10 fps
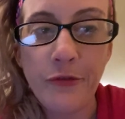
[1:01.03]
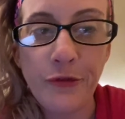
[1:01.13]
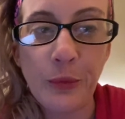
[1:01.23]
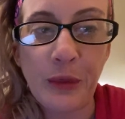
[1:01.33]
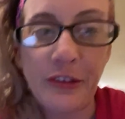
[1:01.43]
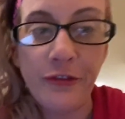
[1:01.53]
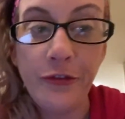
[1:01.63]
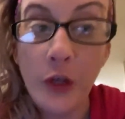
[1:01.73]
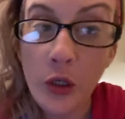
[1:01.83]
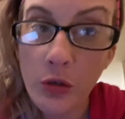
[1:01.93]
from my
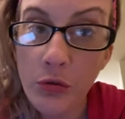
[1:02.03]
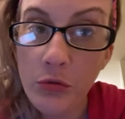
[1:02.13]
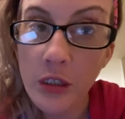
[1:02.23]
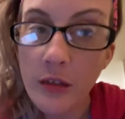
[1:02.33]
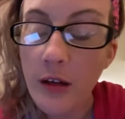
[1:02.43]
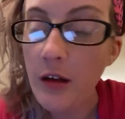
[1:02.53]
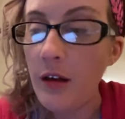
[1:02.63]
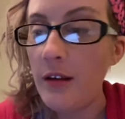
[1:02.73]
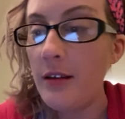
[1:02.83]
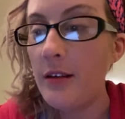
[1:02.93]
phone
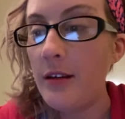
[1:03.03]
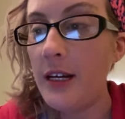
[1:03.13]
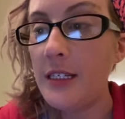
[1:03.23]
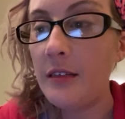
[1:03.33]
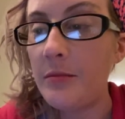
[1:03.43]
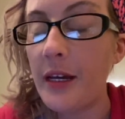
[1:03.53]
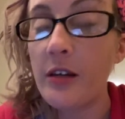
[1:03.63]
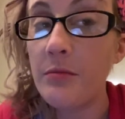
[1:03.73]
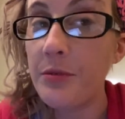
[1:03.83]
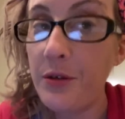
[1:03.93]
and not my
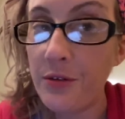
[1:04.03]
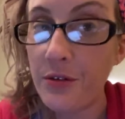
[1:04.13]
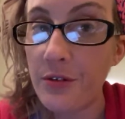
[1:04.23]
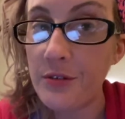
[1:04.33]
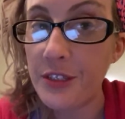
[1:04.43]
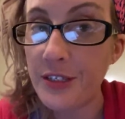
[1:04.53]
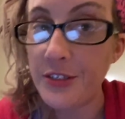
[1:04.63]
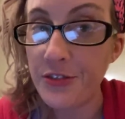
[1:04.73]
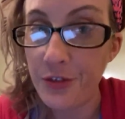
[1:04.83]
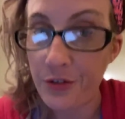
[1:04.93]
computer, this
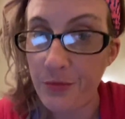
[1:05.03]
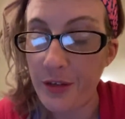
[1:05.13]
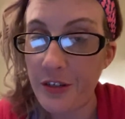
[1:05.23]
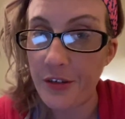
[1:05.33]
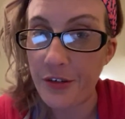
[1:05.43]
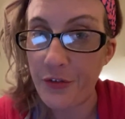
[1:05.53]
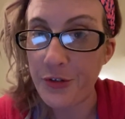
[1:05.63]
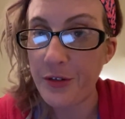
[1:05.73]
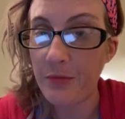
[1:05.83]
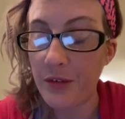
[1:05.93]
is new because for
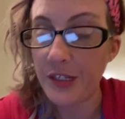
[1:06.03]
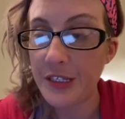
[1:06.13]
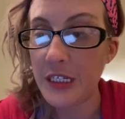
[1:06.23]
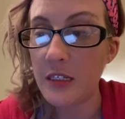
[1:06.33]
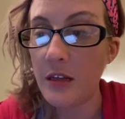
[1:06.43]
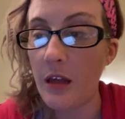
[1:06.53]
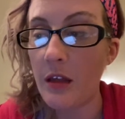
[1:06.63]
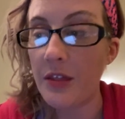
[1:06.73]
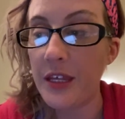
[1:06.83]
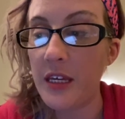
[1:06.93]
some reason
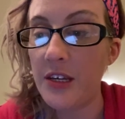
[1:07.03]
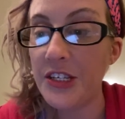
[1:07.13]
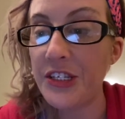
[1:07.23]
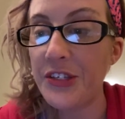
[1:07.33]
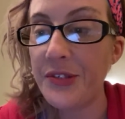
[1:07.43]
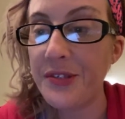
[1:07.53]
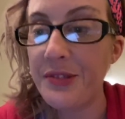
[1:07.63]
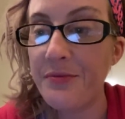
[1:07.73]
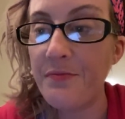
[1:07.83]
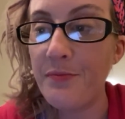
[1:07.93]
the
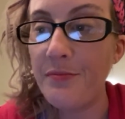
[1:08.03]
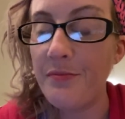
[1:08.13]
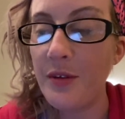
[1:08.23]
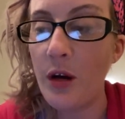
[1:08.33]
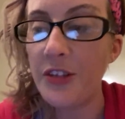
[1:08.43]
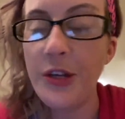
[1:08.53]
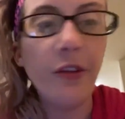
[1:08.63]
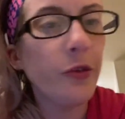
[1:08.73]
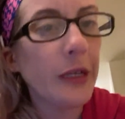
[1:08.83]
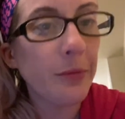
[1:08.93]

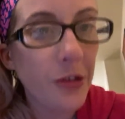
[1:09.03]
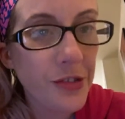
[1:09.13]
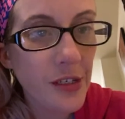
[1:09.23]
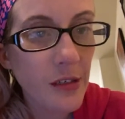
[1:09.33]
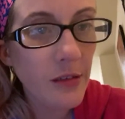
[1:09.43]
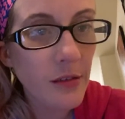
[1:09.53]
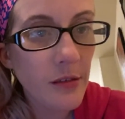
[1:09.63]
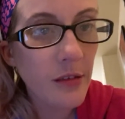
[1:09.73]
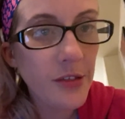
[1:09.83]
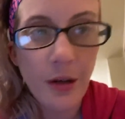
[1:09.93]
software I'm using
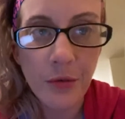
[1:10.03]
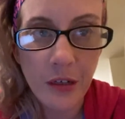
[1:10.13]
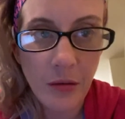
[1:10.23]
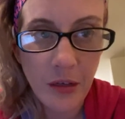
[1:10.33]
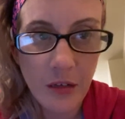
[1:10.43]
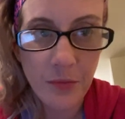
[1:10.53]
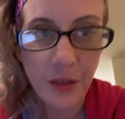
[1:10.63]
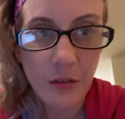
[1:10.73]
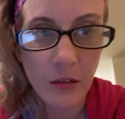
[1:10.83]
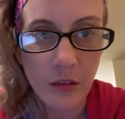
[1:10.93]
is not working on my
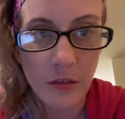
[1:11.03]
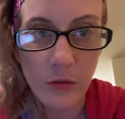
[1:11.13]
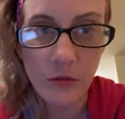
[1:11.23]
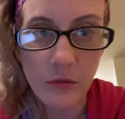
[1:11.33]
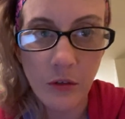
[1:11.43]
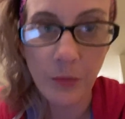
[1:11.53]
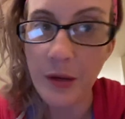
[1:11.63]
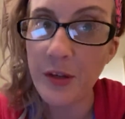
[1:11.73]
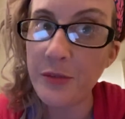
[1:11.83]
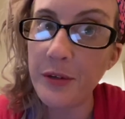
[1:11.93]
computer. Or
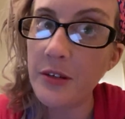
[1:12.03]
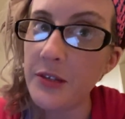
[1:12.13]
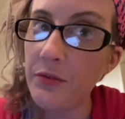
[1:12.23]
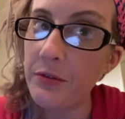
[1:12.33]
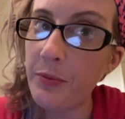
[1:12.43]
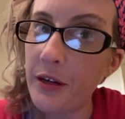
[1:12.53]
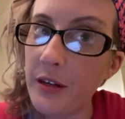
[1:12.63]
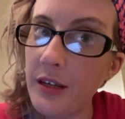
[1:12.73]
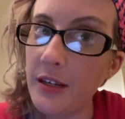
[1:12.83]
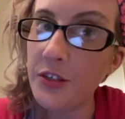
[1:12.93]
maybe it's because
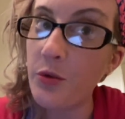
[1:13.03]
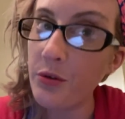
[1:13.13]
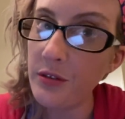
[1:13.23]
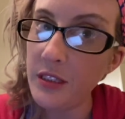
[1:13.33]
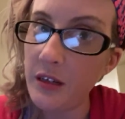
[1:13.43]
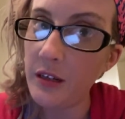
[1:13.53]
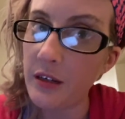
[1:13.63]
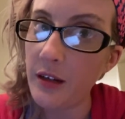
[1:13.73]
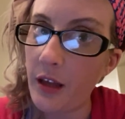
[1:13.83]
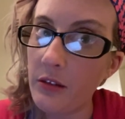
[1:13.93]
everybody is
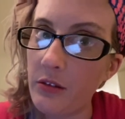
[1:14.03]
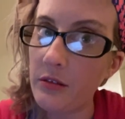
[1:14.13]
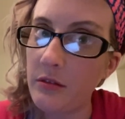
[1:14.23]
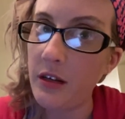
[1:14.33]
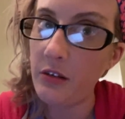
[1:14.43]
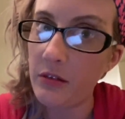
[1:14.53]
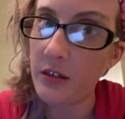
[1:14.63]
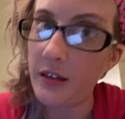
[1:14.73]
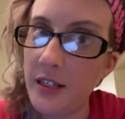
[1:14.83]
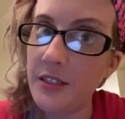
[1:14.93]
quarantined and they're on the
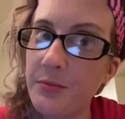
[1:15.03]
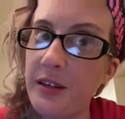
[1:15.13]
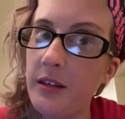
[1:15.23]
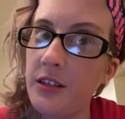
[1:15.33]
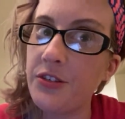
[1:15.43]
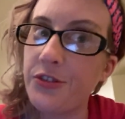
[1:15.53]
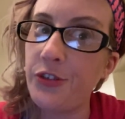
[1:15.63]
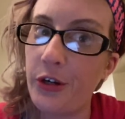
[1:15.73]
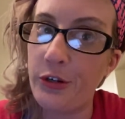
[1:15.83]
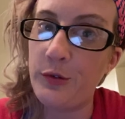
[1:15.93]
internet and it's making it
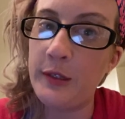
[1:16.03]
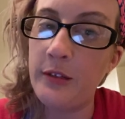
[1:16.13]
slow.